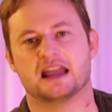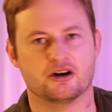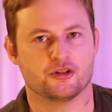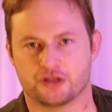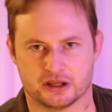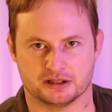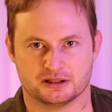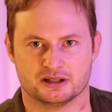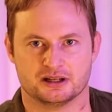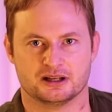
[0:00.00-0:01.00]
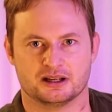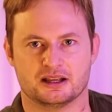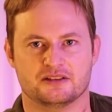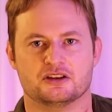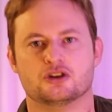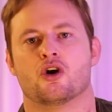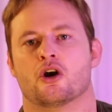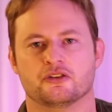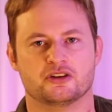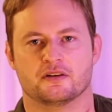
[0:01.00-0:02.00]
healthy is in your
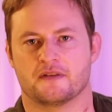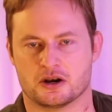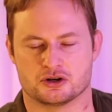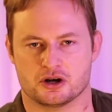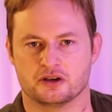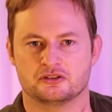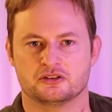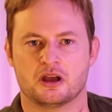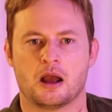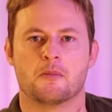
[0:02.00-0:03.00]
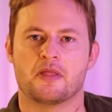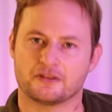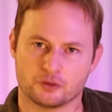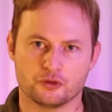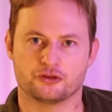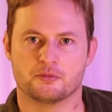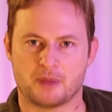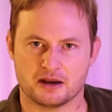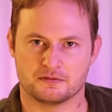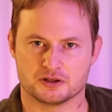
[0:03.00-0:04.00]
own self-interest, but that's also
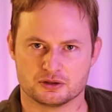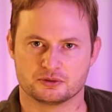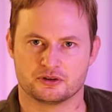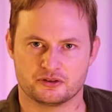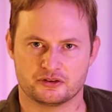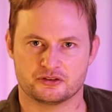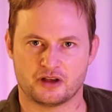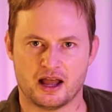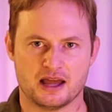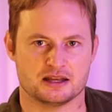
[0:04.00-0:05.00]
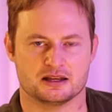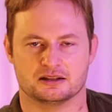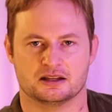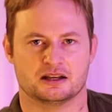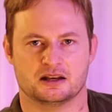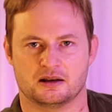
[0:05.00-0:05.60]
beneficial to the society.